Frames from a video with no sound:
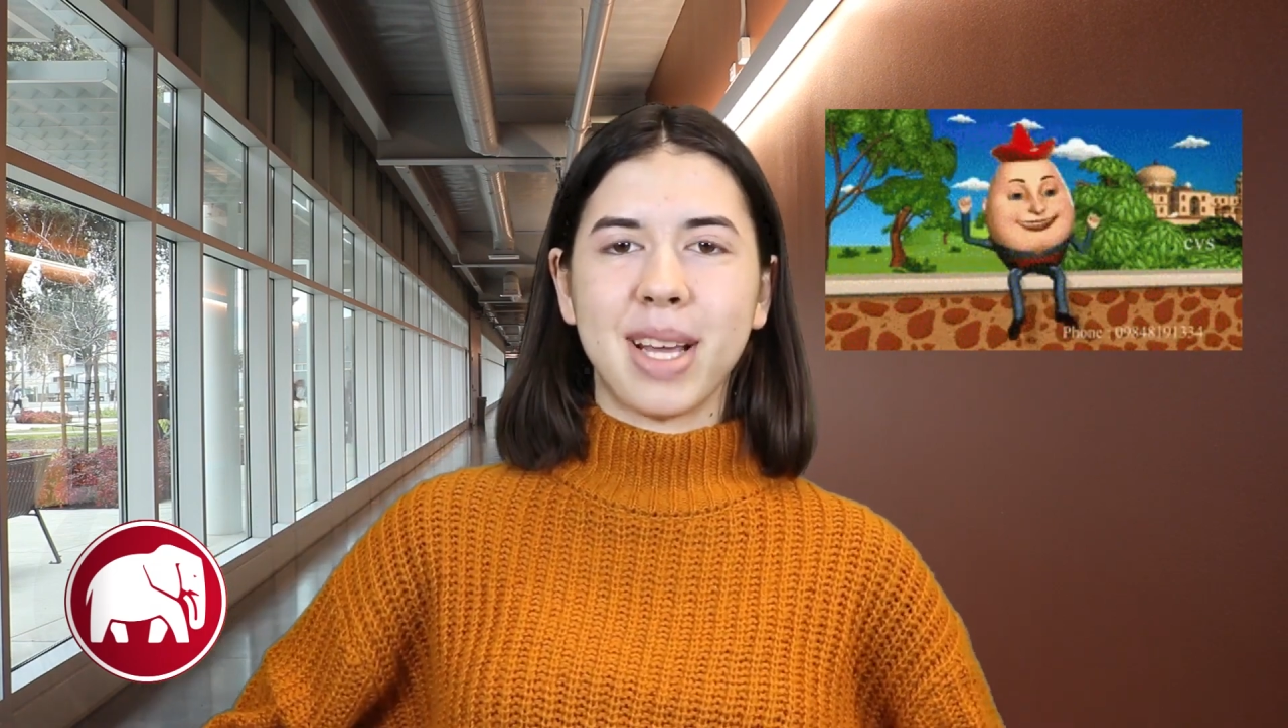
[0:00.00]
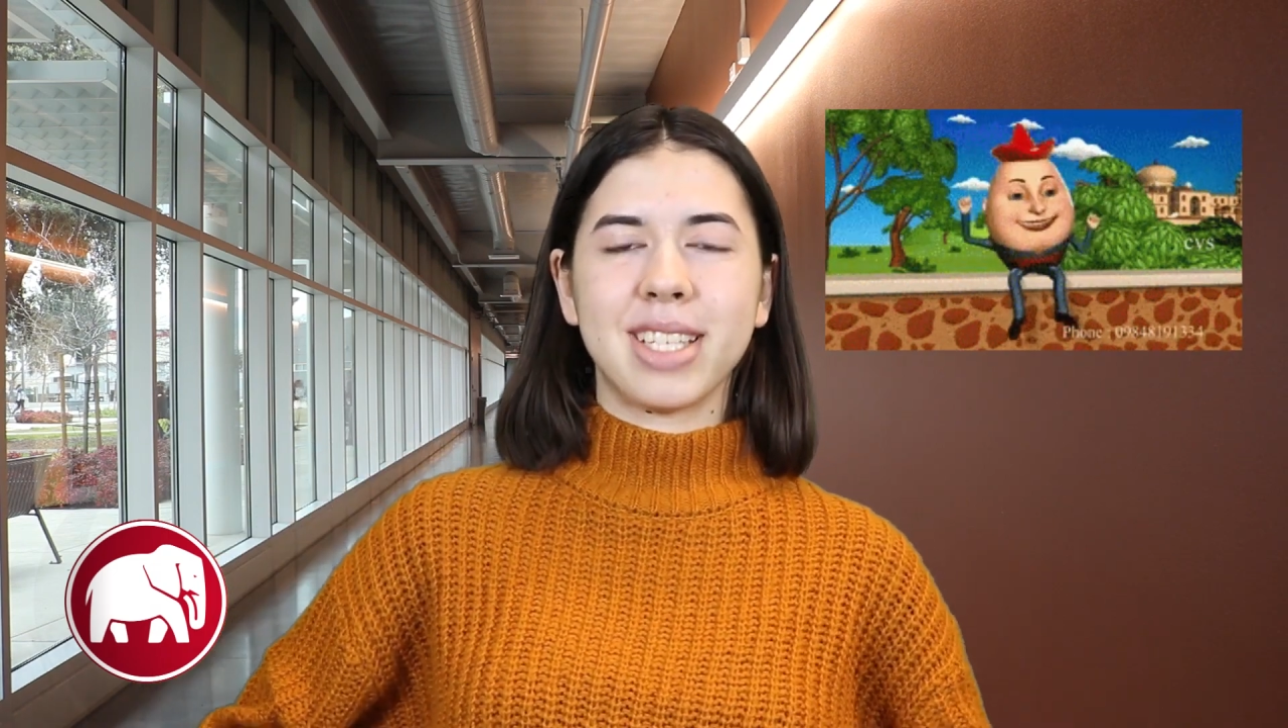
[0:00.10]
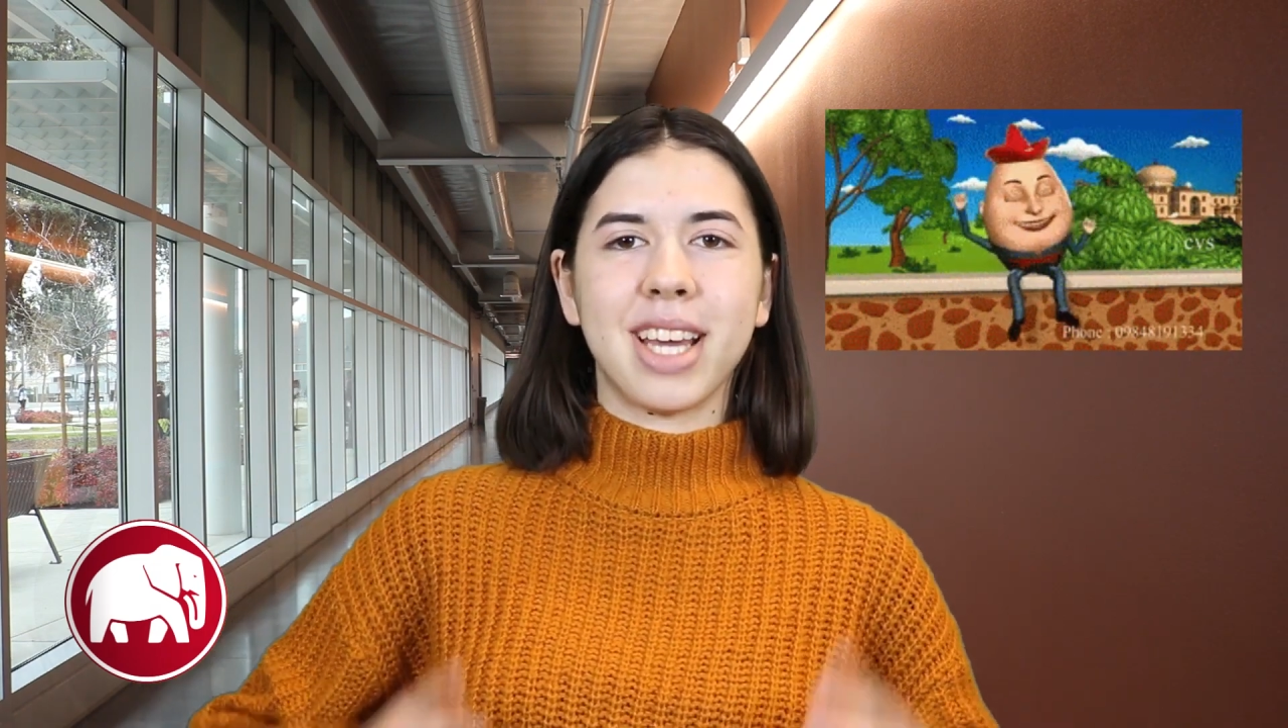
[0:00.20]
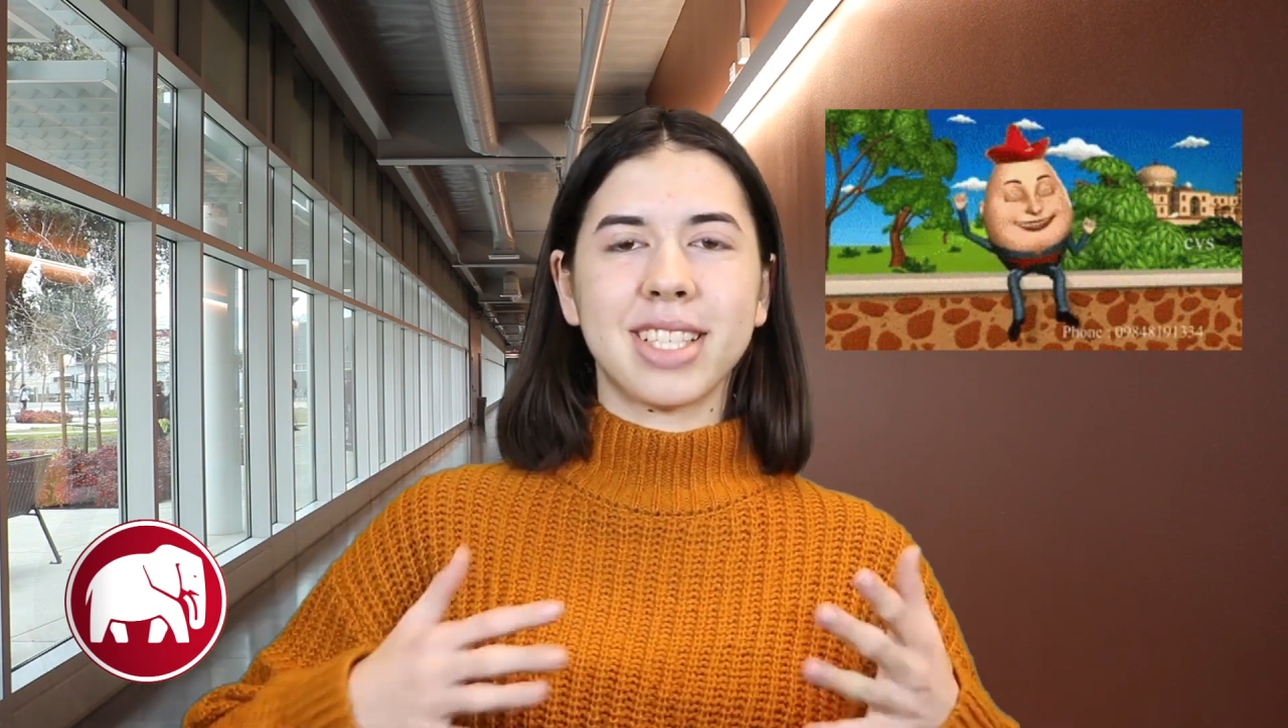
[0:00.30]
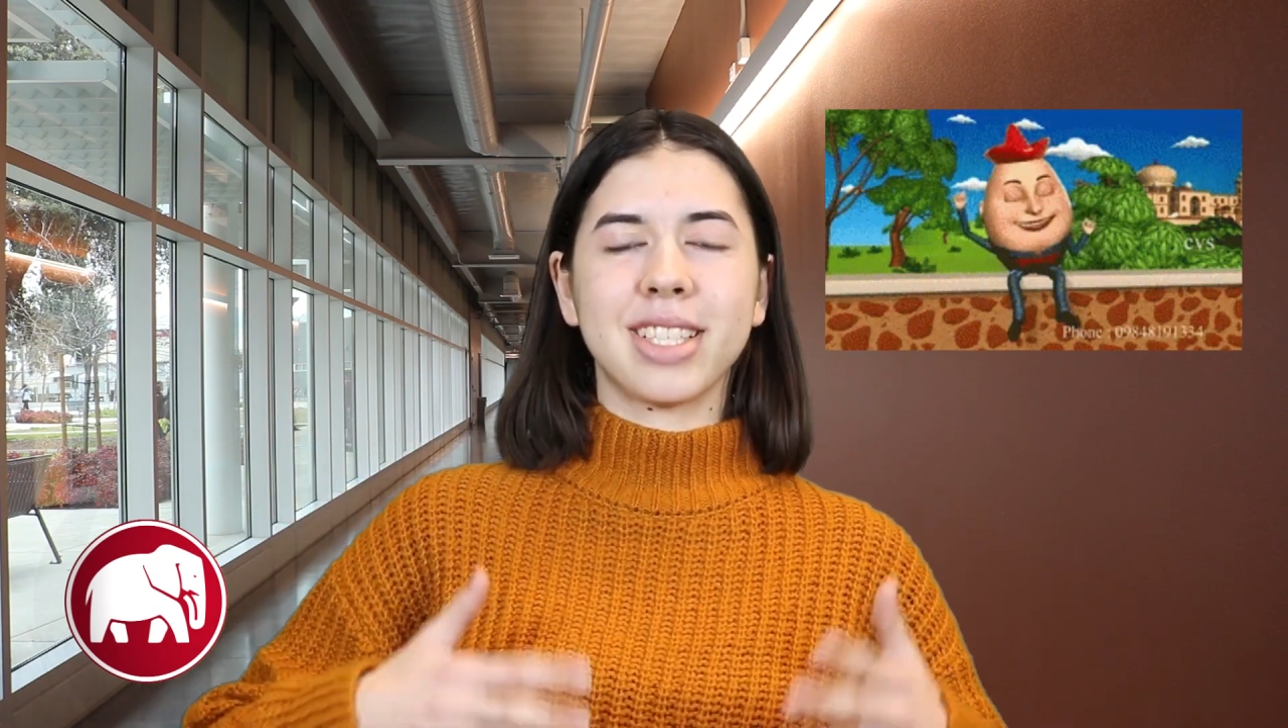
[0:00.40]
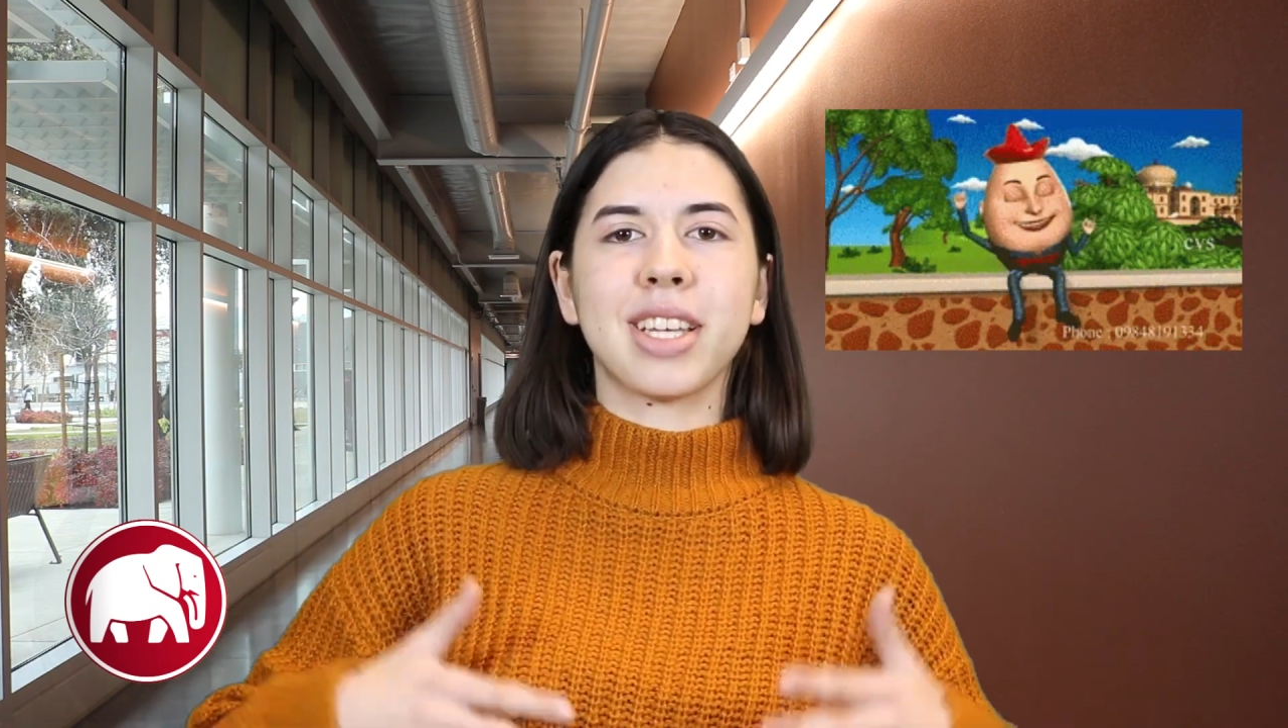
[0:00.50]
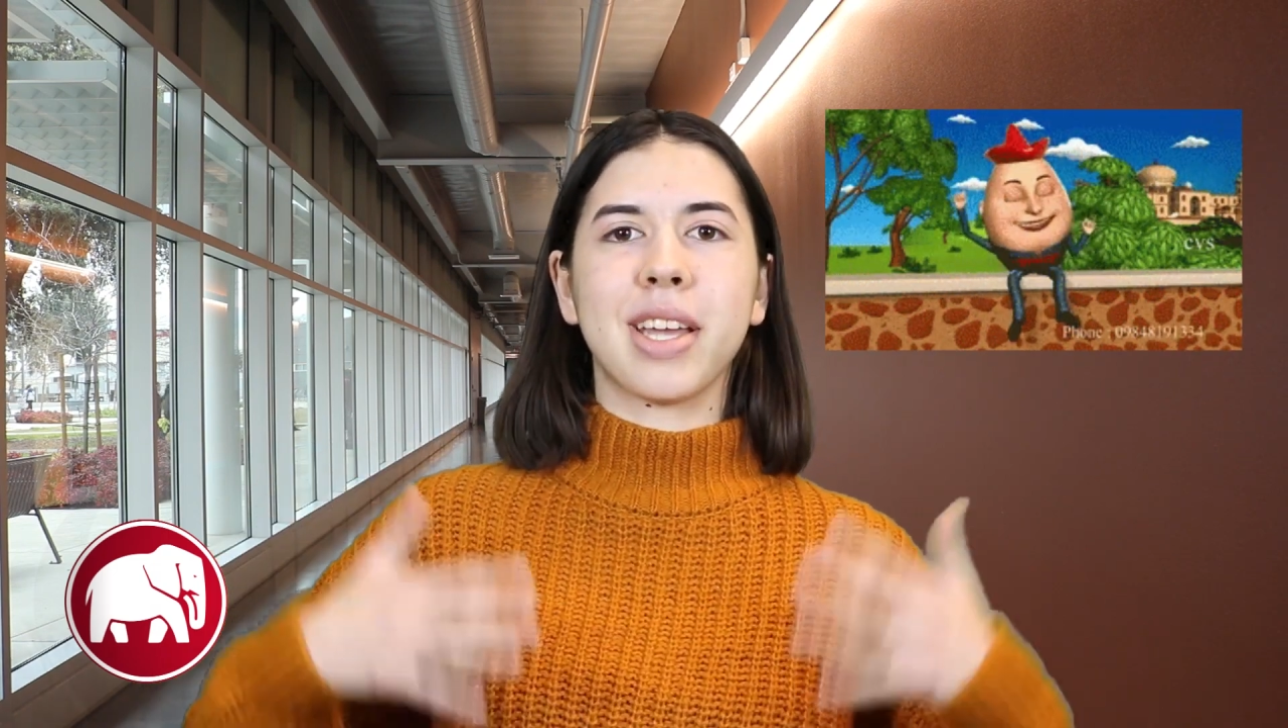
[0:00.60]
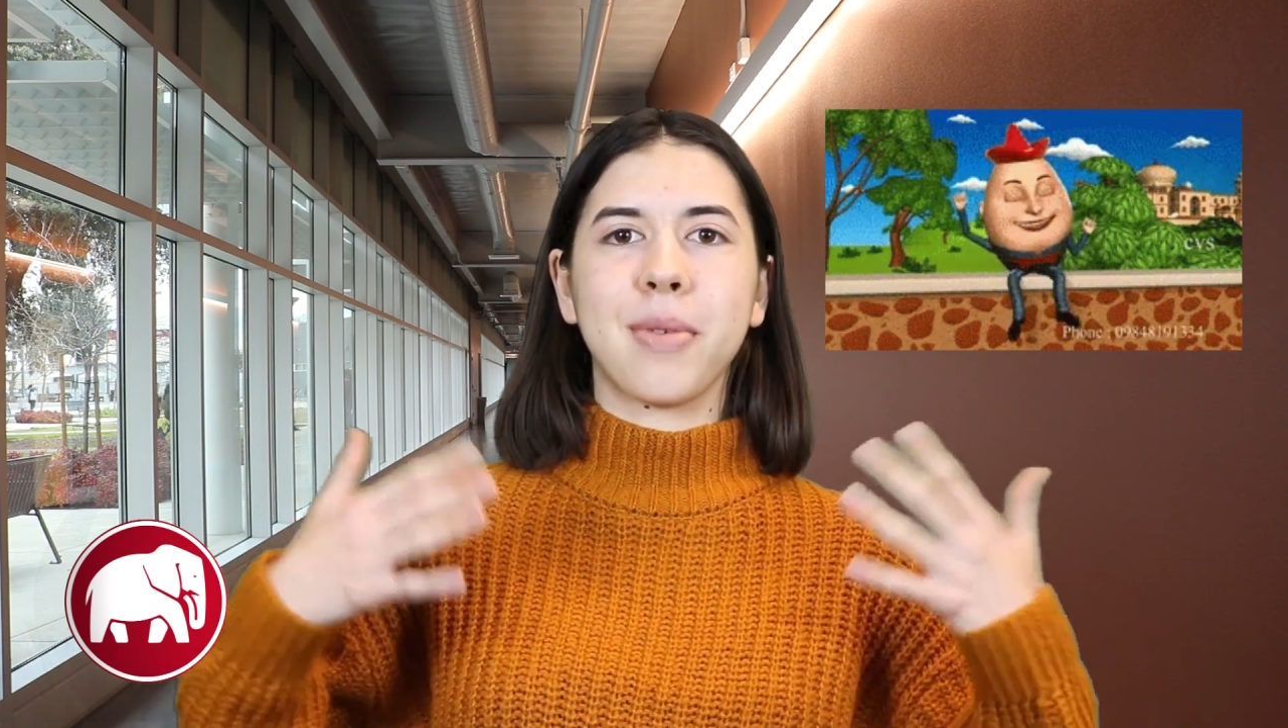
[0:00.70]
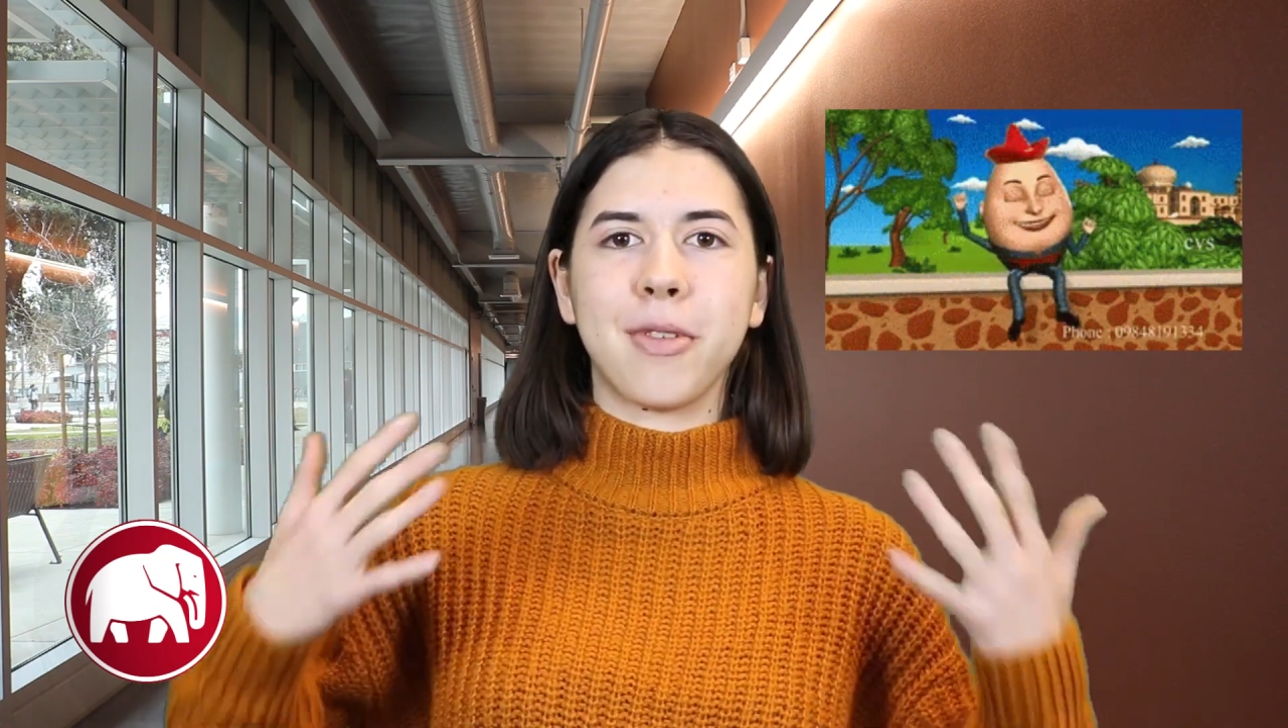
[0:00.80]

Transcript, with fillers: by testing and